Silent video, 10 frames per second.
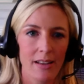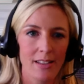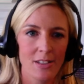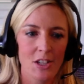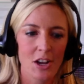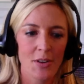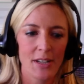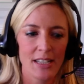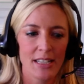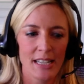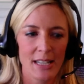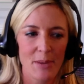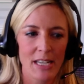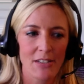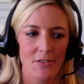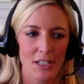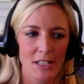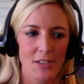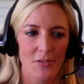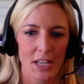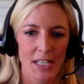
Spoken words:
And so it does make a difference if